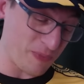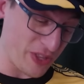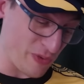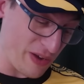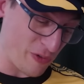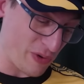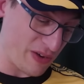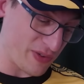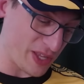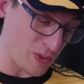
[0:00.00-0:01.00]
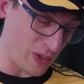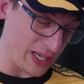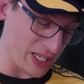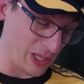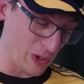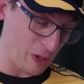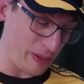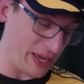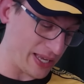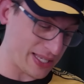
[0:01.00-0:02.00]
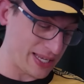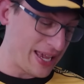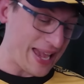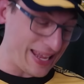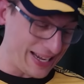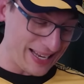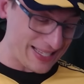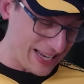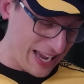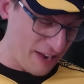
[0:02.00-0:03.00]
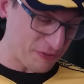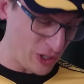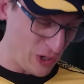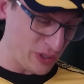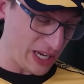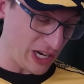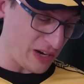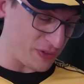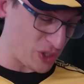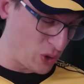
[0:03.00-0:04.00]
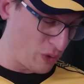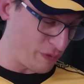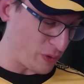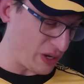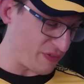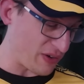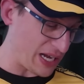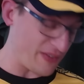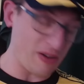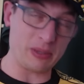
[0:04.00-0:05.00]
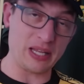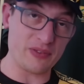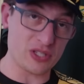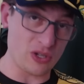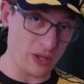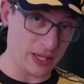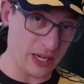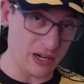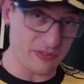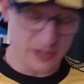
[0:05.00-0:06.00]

The referee for this one is Luke Pearce, and it is an afternoon kickoff, 2.45. I believe it's an early kickoff